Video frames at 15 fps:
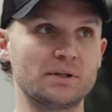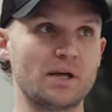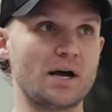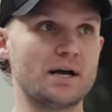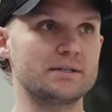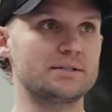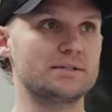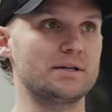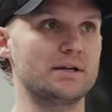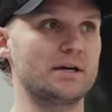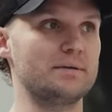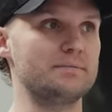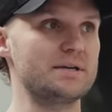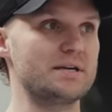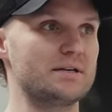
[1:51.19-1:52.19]
lot
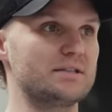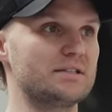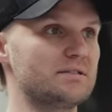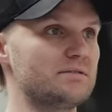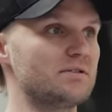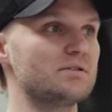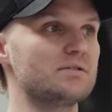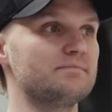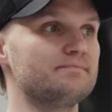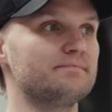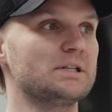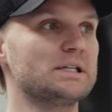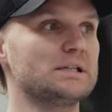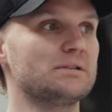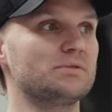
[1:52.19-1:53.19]
uh, because they're
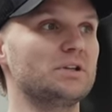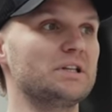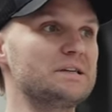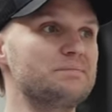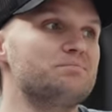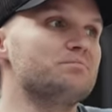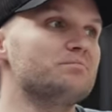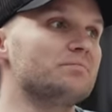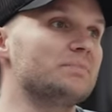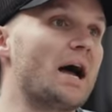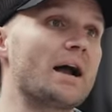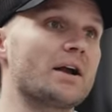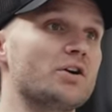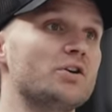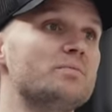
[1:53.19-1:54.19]
really
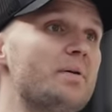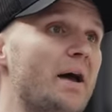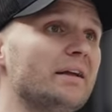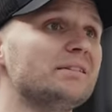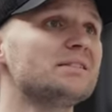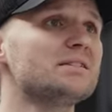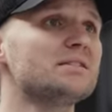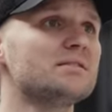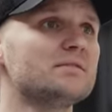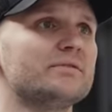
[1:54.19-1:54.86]
not good pets.